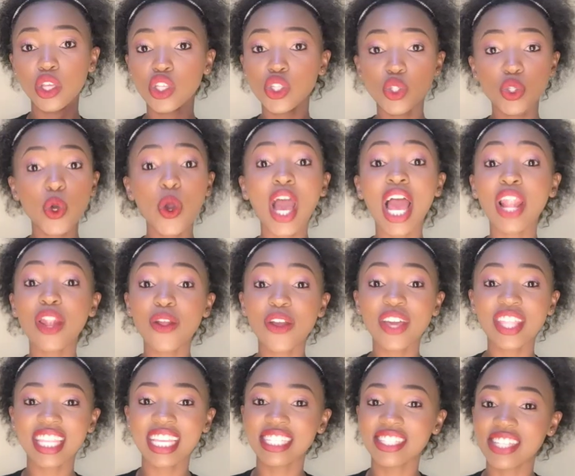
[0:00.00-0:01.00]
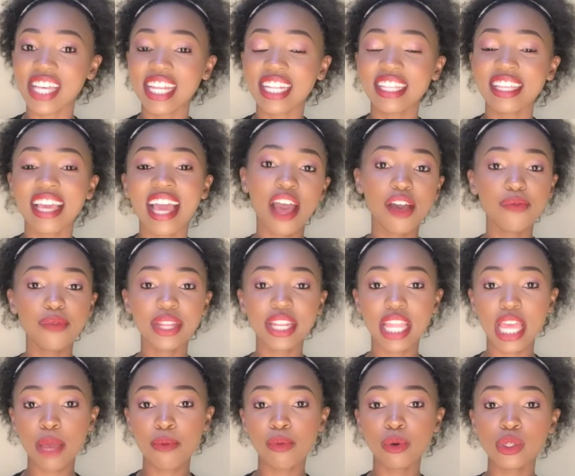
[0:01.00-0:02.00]
So along the journey, I've
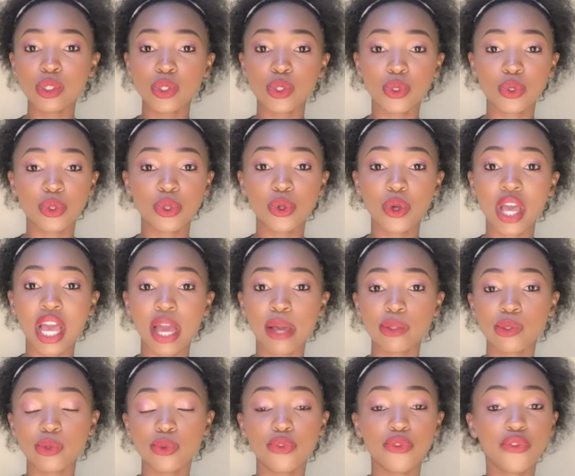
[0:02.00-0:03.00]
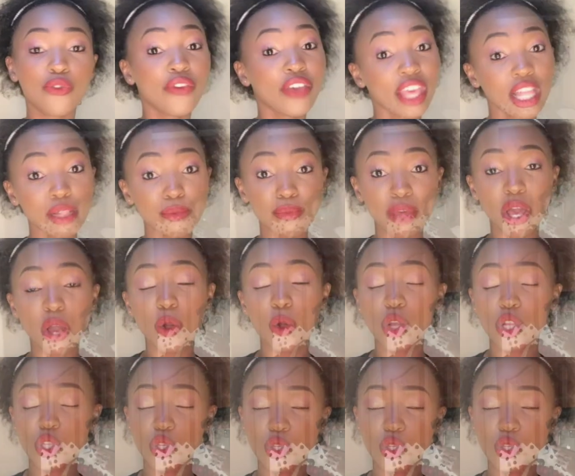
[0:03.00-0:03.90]
been able to know how to film my own